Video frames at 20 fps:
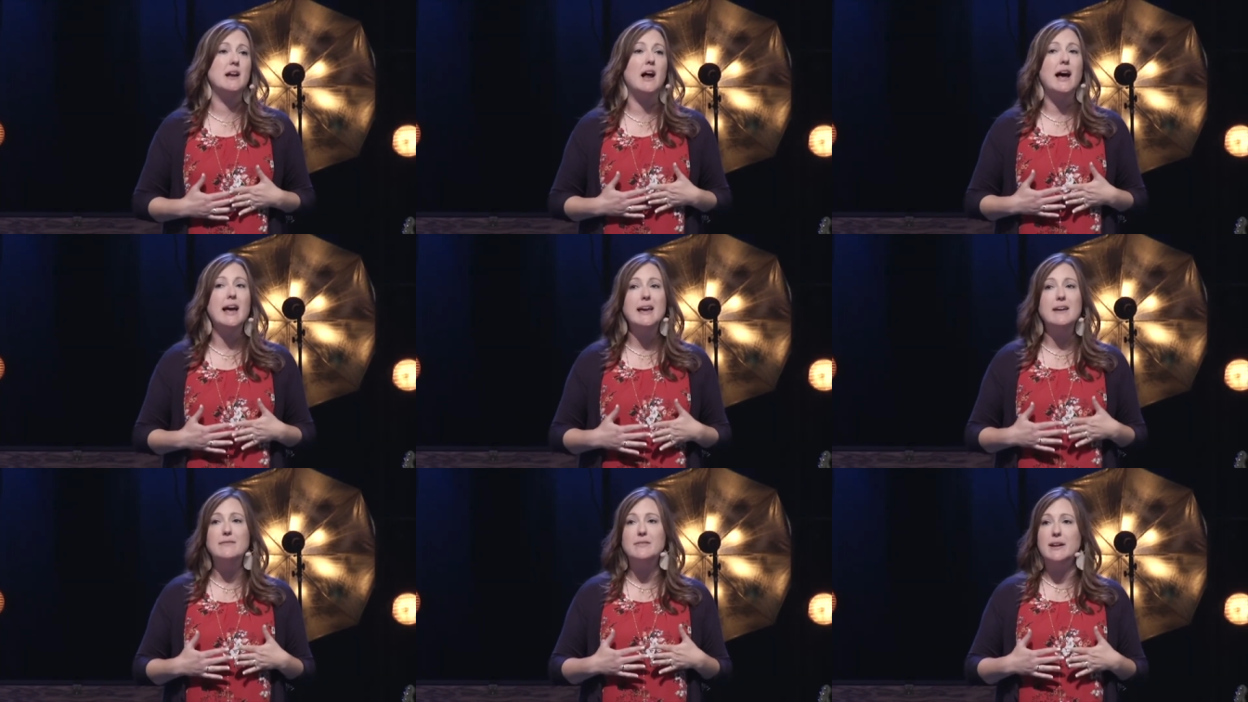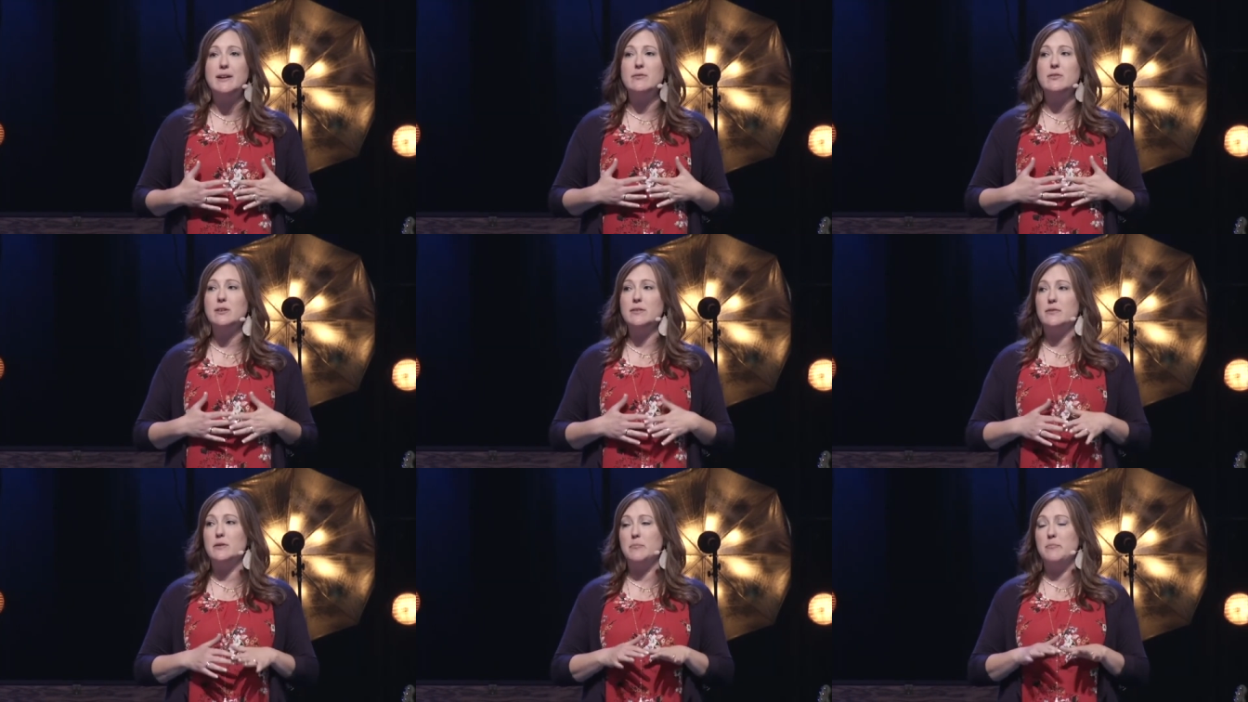that I have
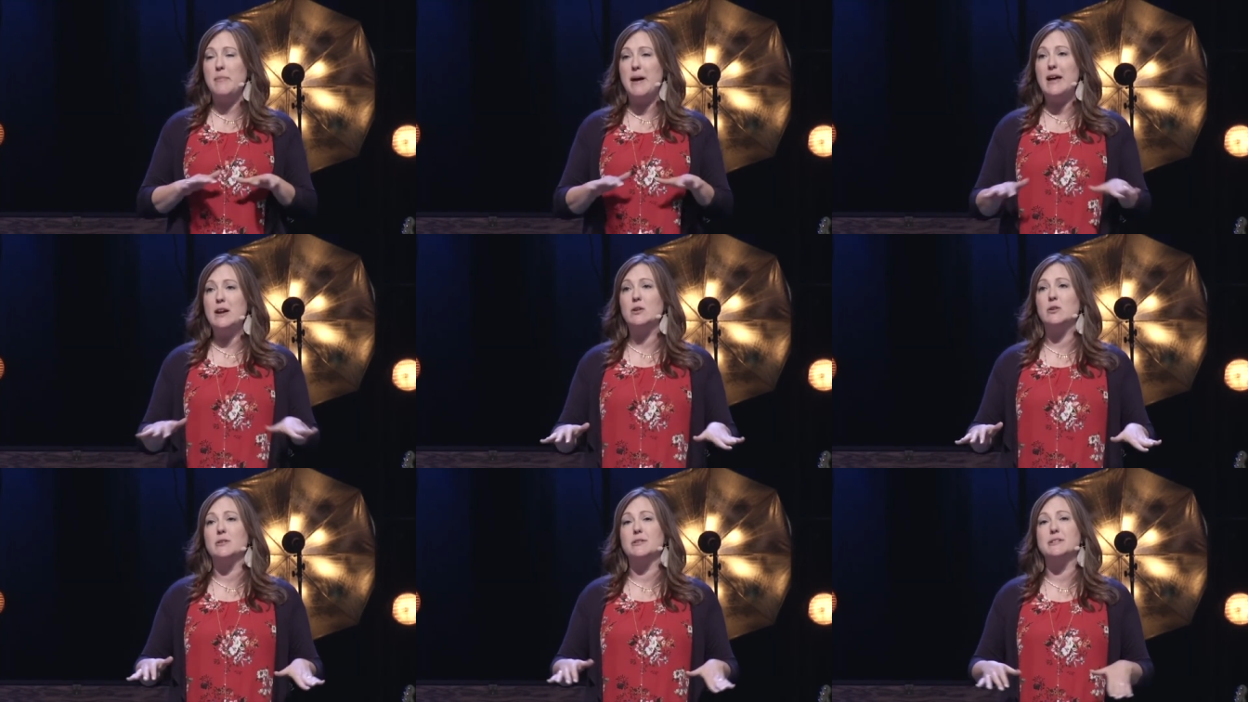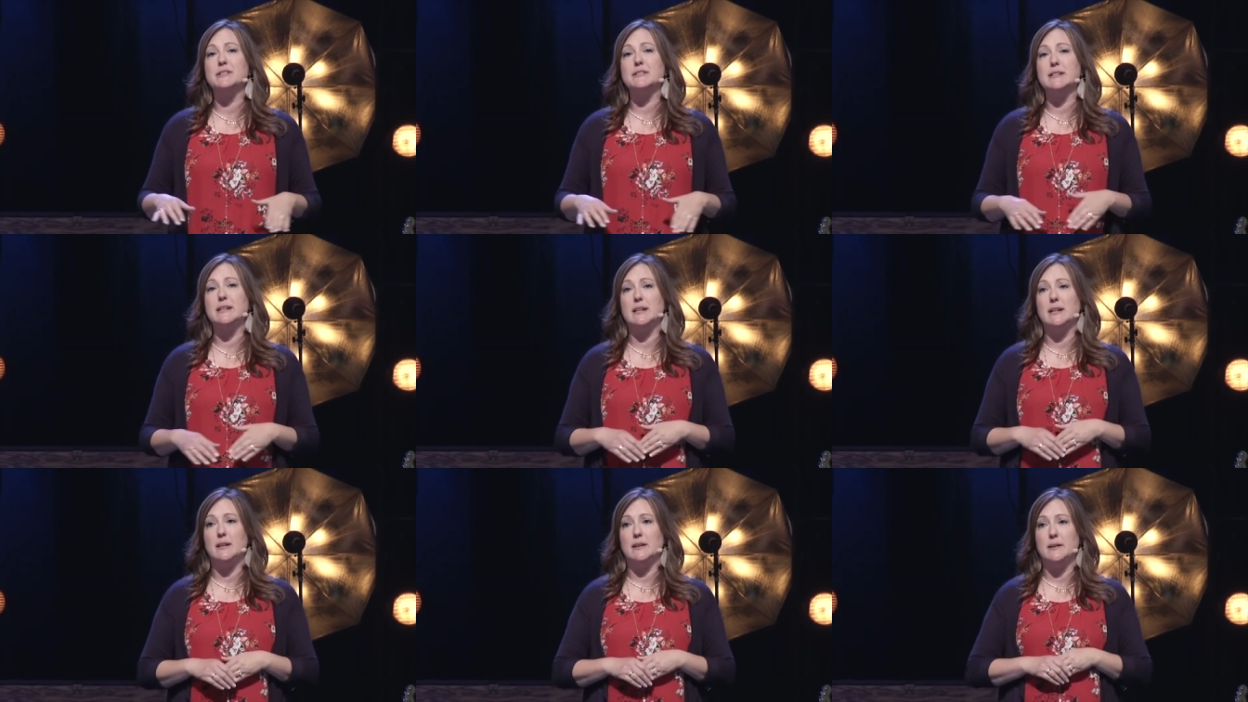never even met or
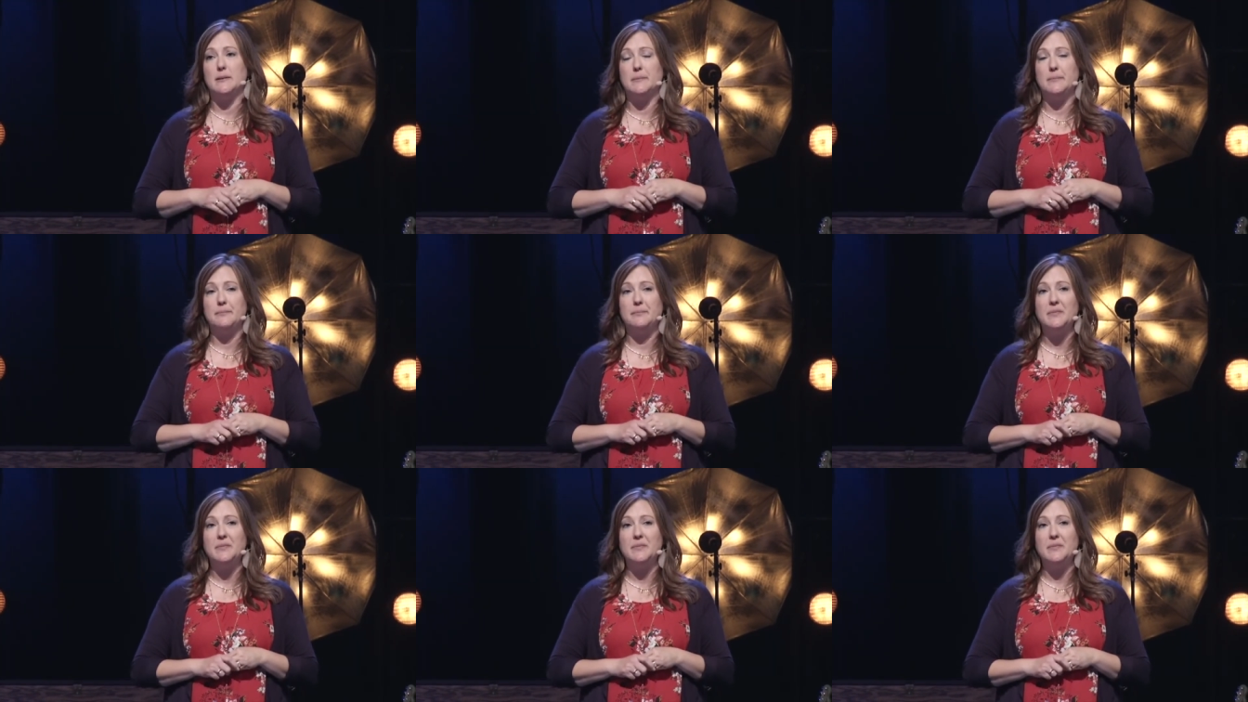seen.